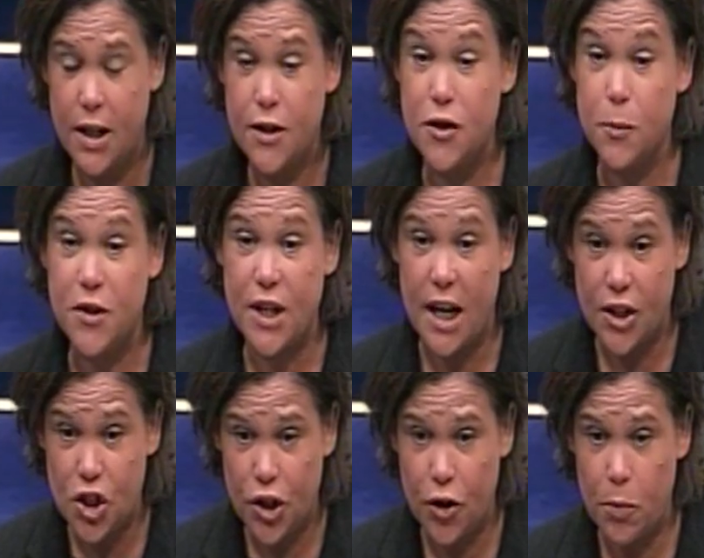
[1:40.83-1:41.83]

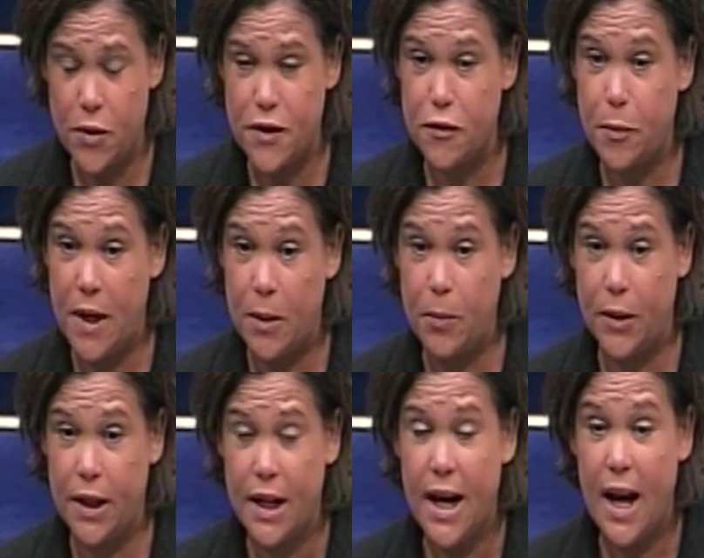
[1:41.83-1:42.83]
Substantial numbers of
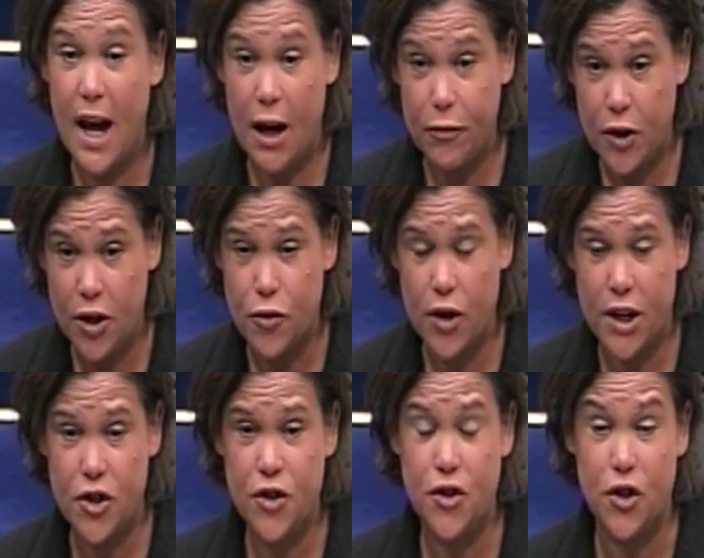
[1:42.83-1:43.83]
people have not
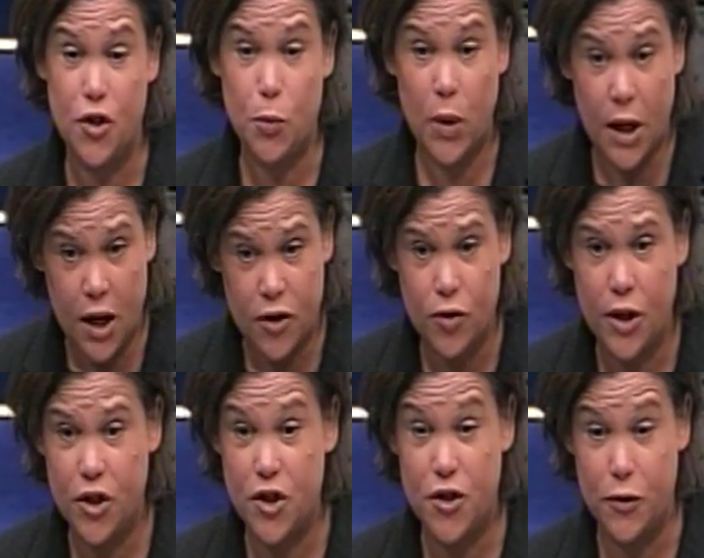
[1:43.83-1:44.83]
registered and will not
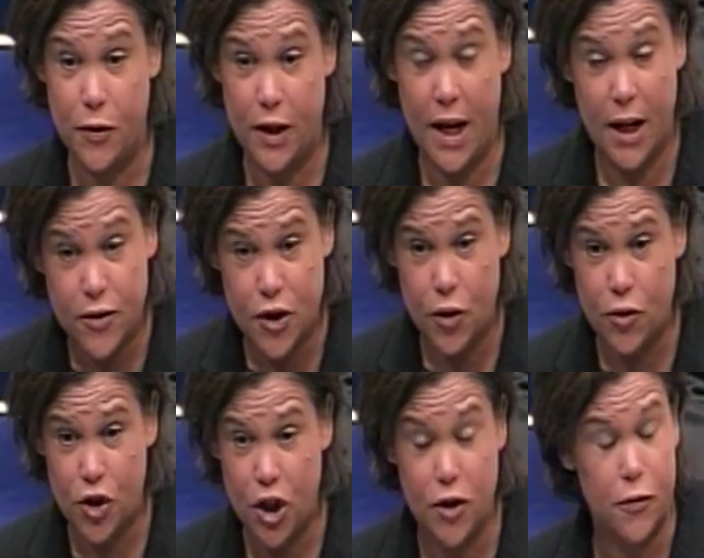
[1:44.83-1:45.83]
register for the household
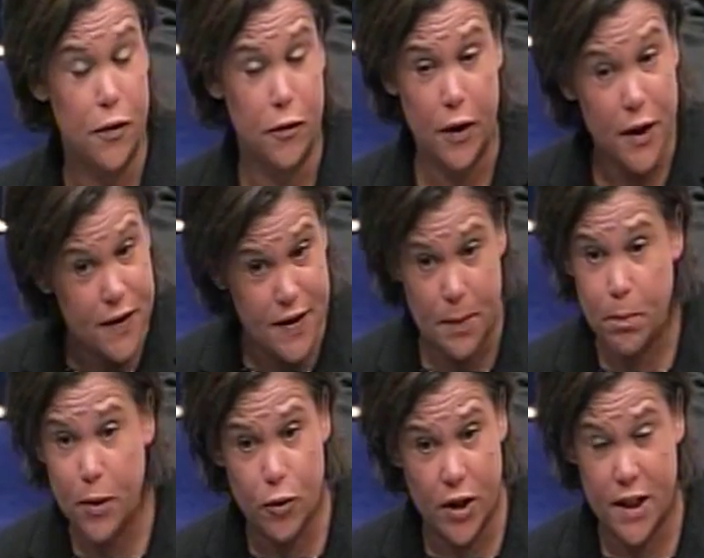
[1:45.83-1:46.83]
charge for the very
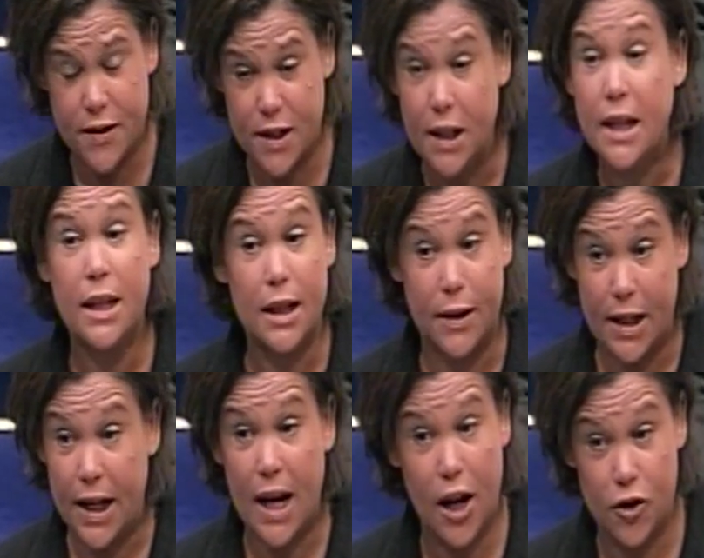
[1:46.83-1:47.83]
simple reason that they
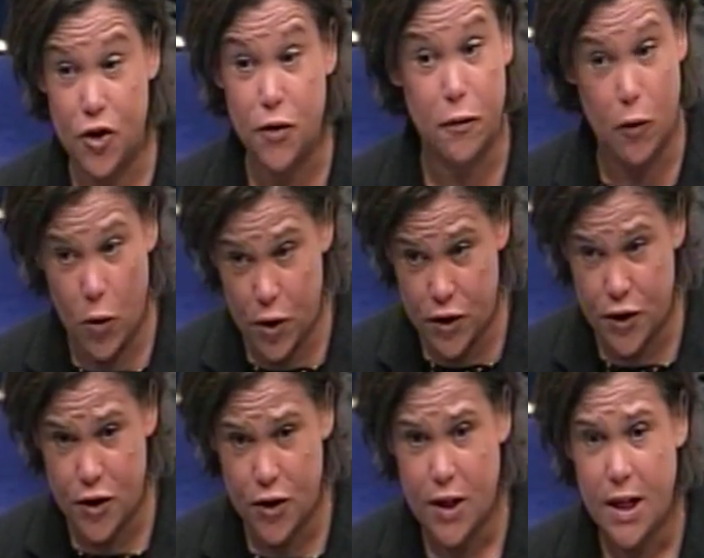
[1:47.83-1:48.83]
cannot afford
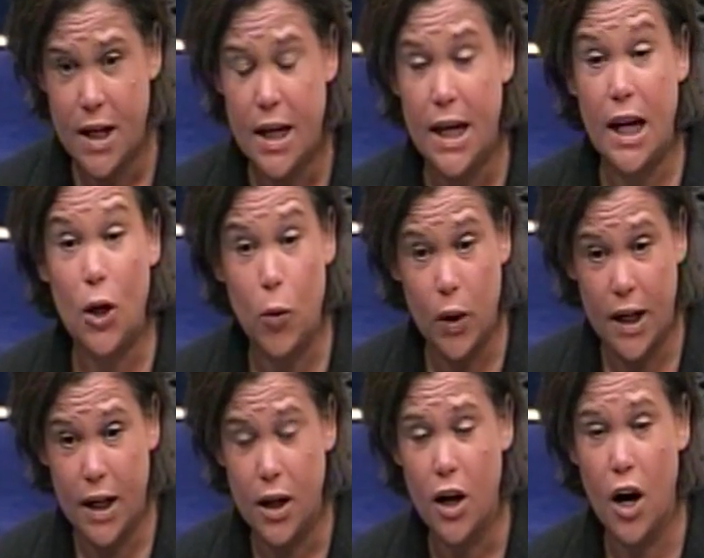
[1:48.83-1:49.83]
it.
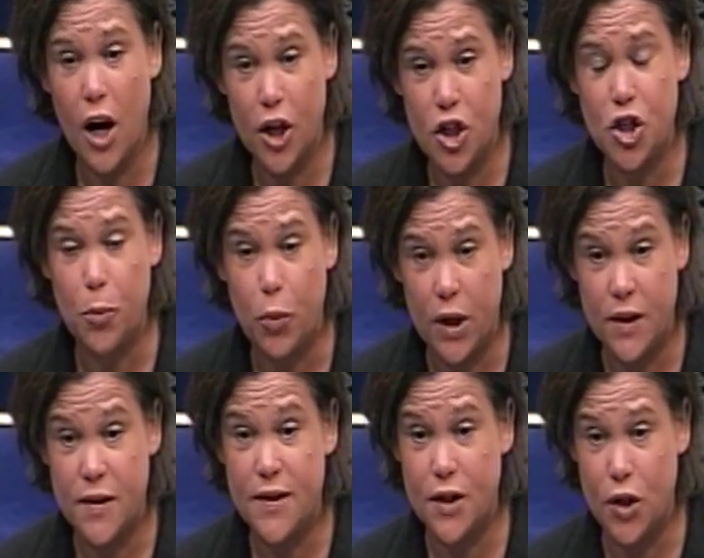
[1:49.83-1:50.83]
Equally, hardship will
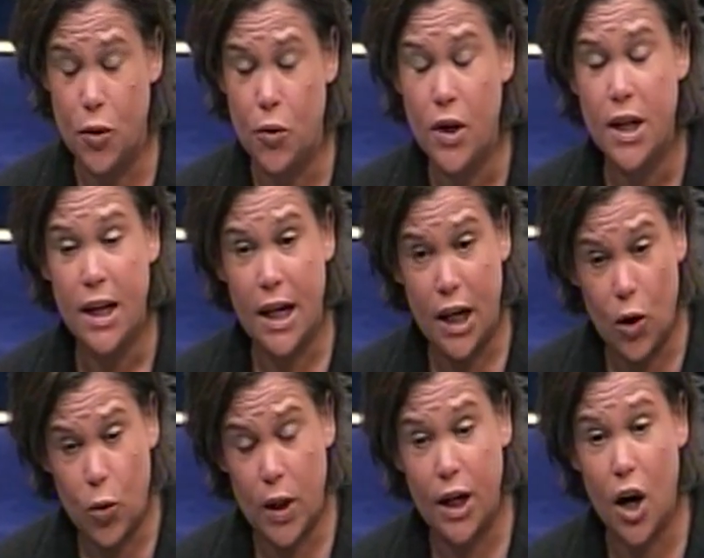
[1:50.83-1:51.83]
ensue
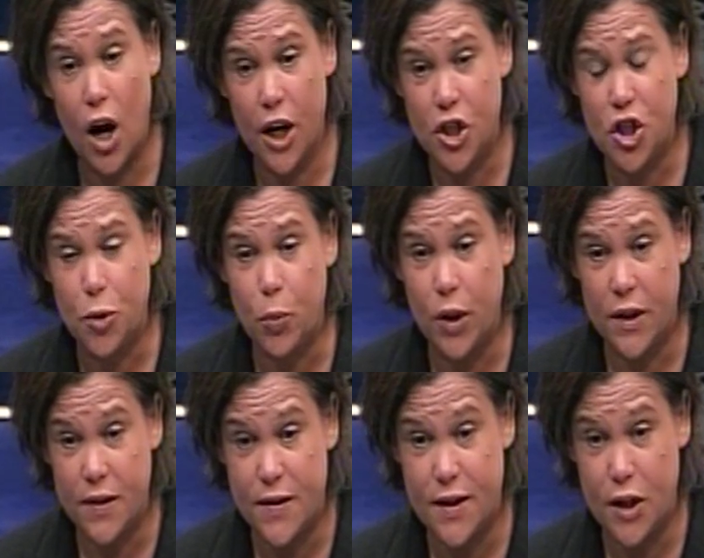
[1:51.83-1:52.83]
Equally, hardship will
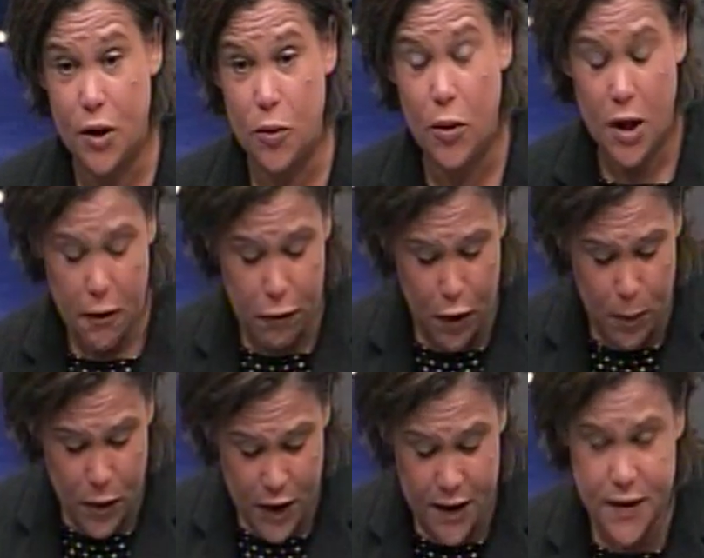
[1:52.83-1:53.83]
ensue from
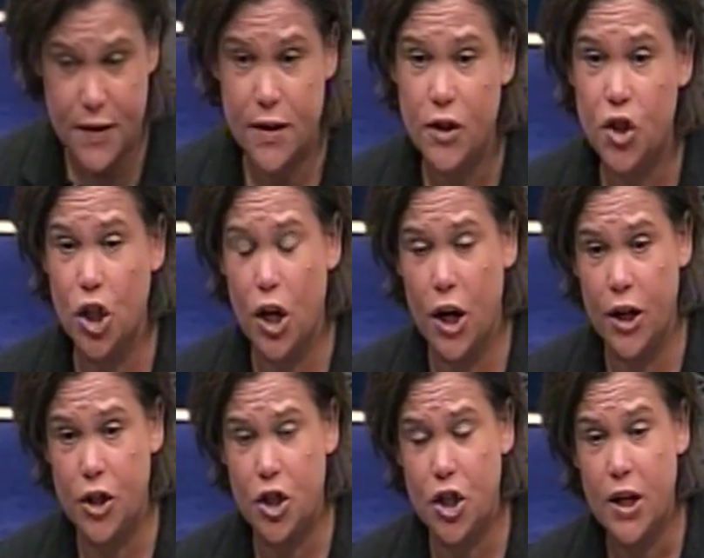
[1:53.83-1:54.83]
this Question, charge.
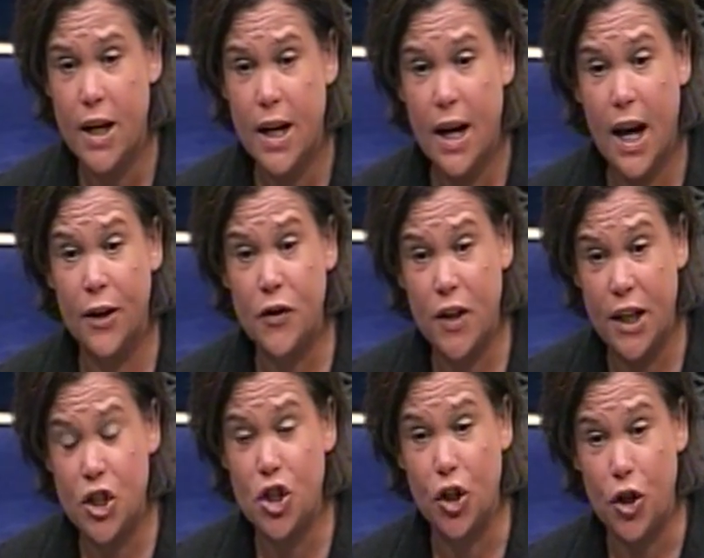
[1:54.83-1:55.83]
Please. Question, and
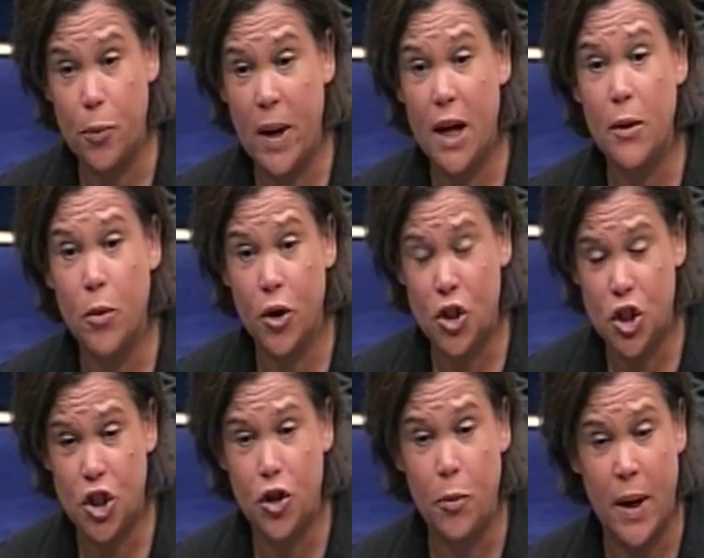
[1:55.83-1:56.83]
Taoiseach, you make
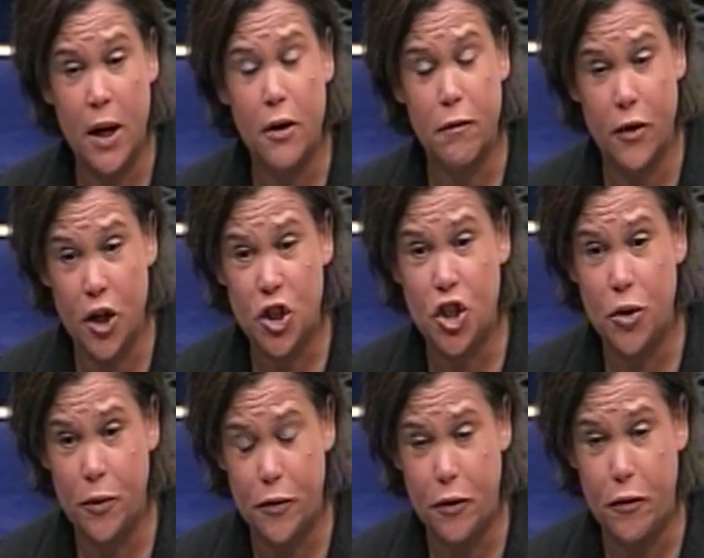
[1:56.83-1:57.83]
much, you make a virtue
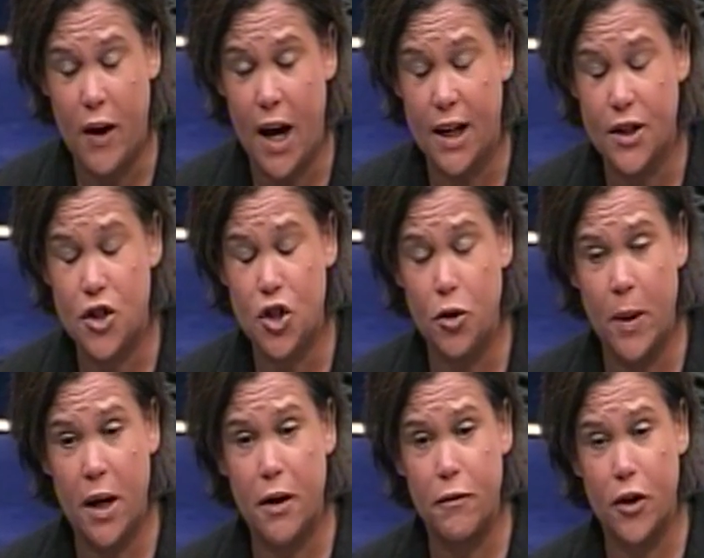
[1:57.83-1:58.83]
of the fact, you
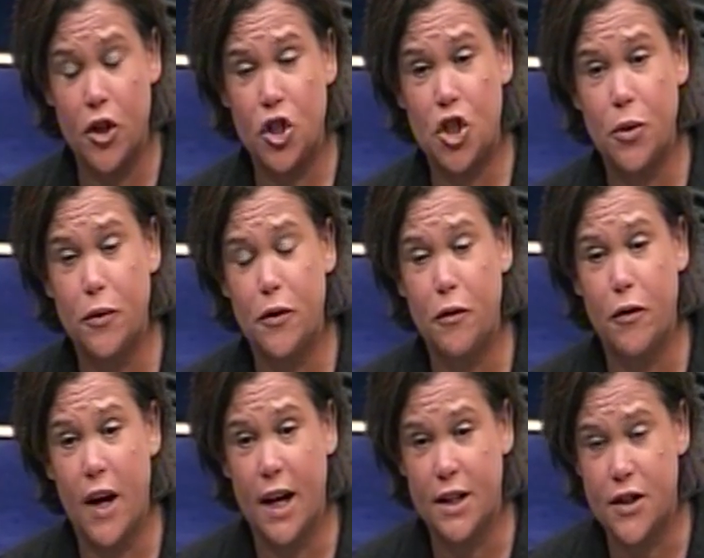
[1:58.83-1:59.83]
make a virtue of the
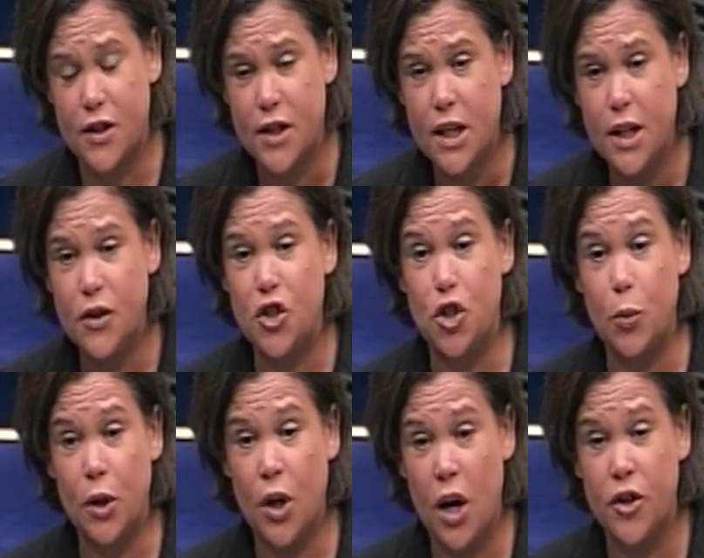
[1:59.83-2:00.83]
fact that you
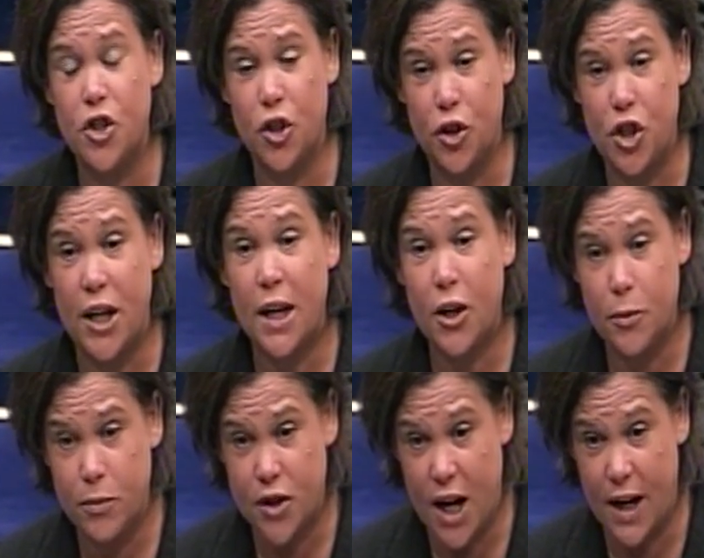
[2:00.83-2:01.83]
will not touch
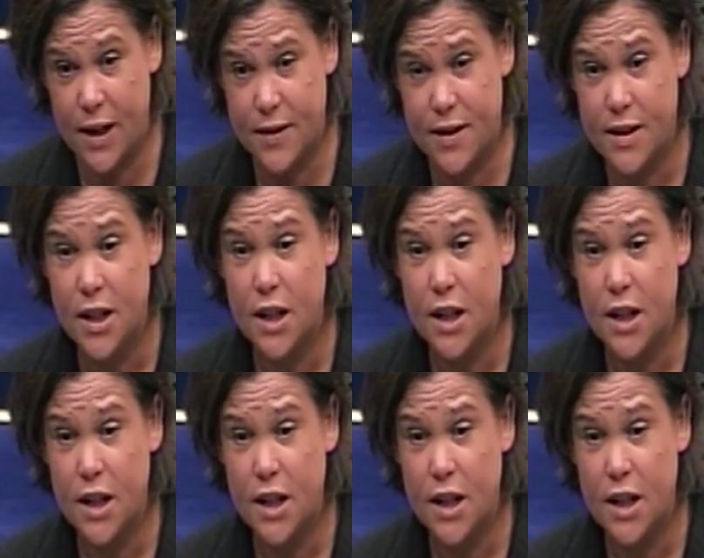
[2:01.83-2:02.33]
income tax.